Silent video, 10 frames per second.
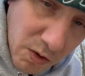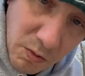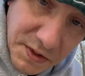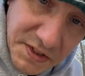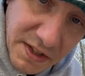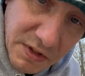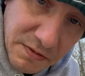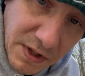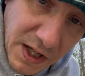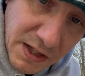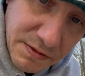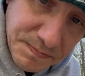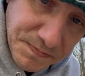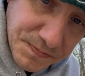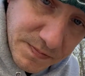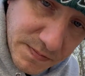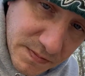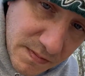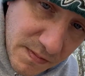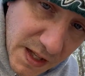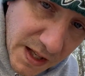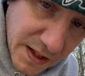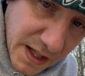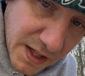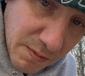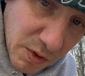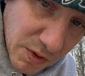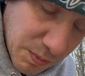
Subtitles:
175, and then I'm going to